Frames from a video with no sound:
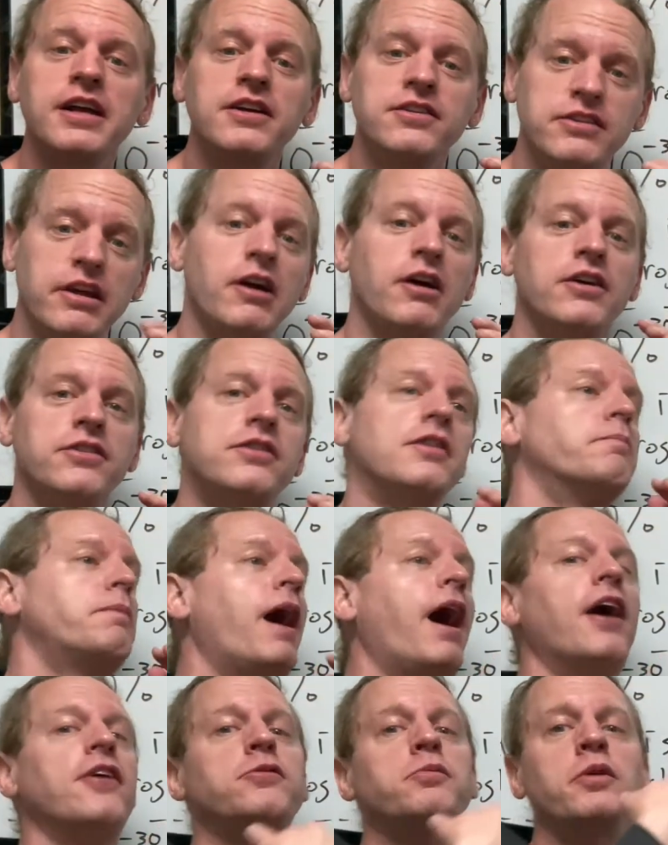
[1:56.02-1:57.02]
as there is the
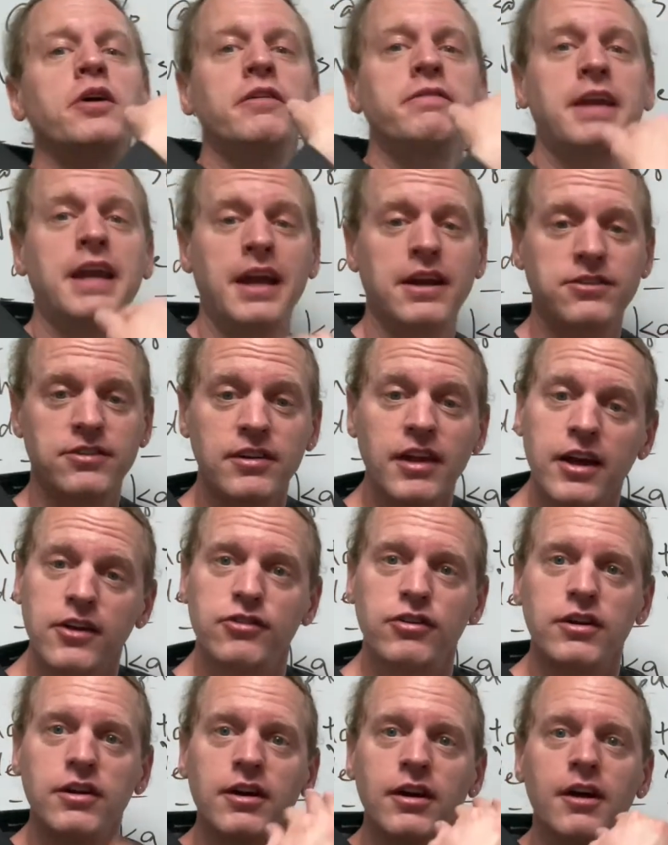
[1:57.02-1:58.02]
possibility of
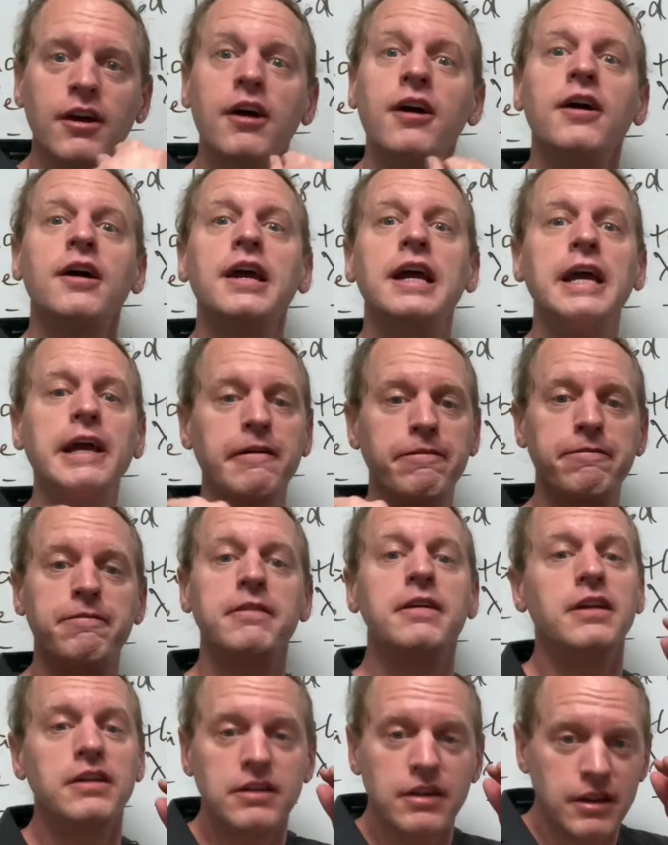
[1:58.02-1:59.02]
cancellation if
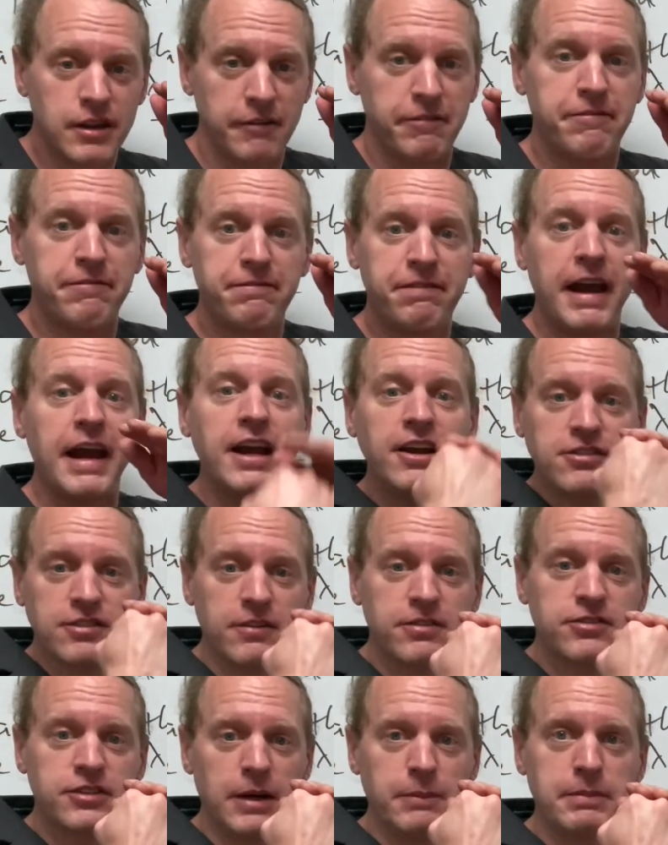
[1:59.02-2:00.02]
the phase of
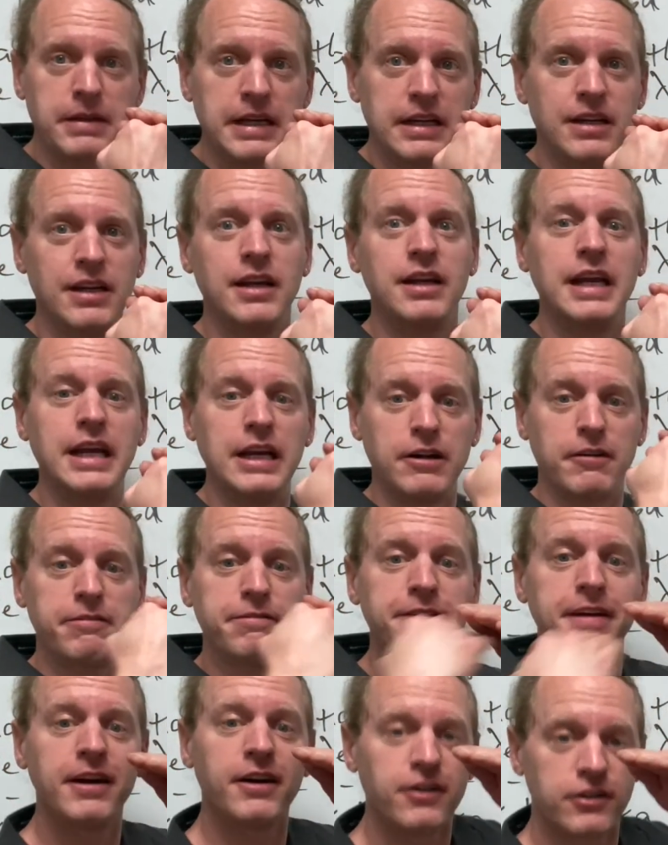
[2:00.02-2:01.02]
something
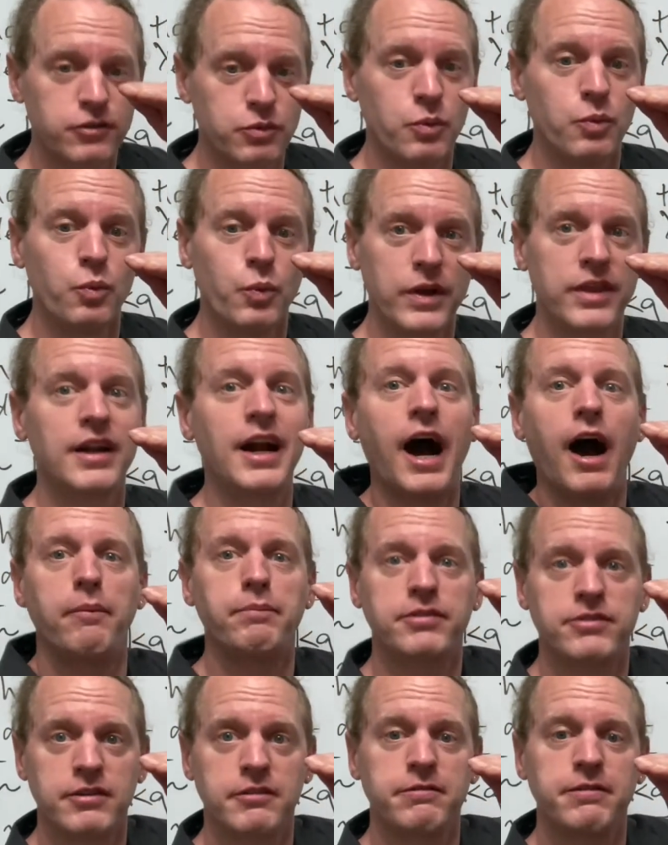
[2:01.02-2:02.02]
interferes with an
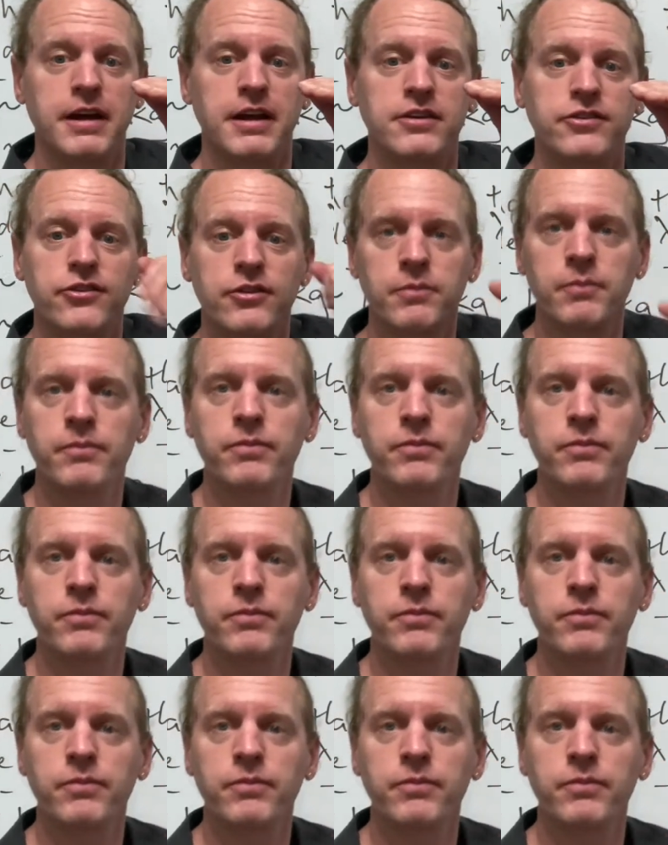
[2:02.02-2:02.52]
opposite phase.